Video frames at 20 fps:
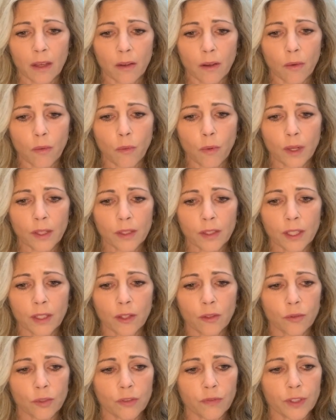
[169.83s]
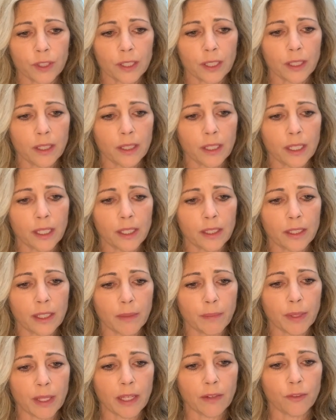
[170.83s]
Once in those facilities,
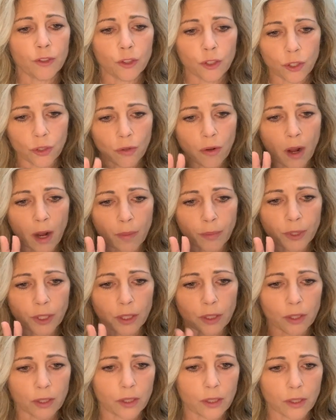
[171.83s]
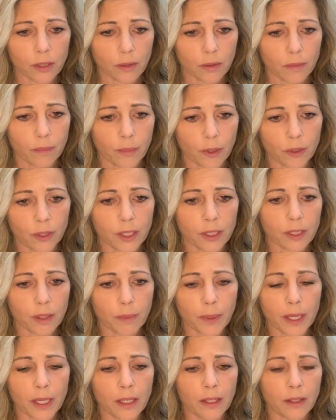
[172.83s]
they'd be given two options:
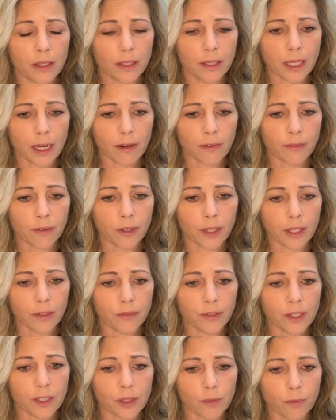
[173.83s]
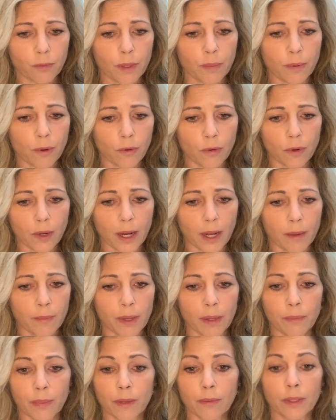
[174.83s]
participate in the debt forgiveness program
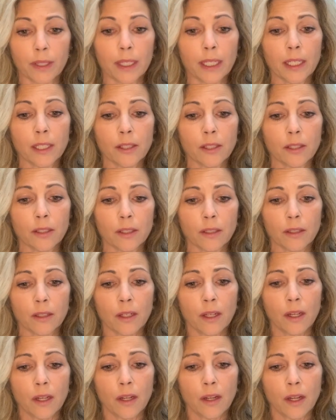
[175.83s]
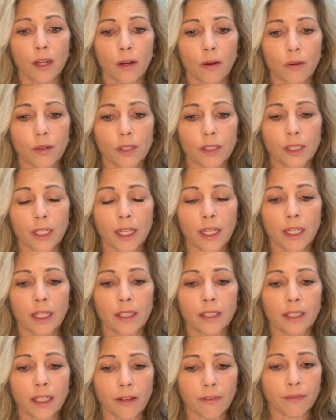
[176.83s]
and be released, or stay
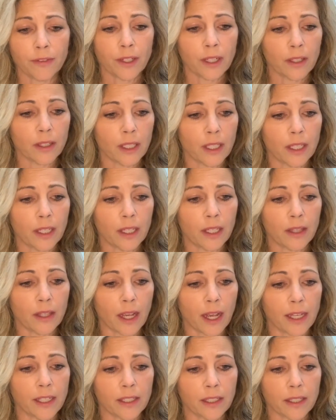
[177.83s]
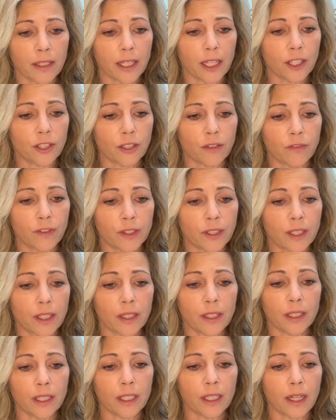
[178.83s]
indefinitely in the isolation
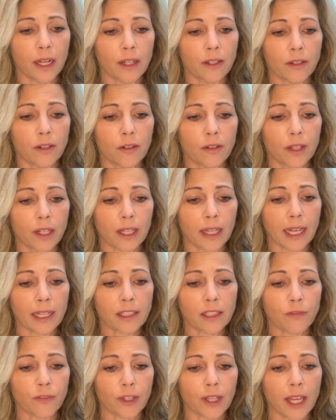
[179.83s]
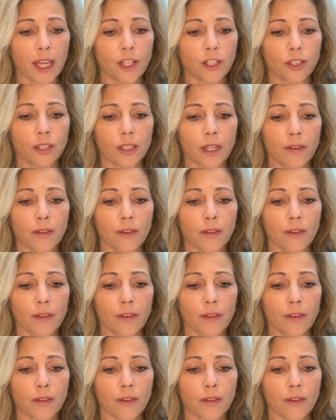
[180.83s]
facility under the classification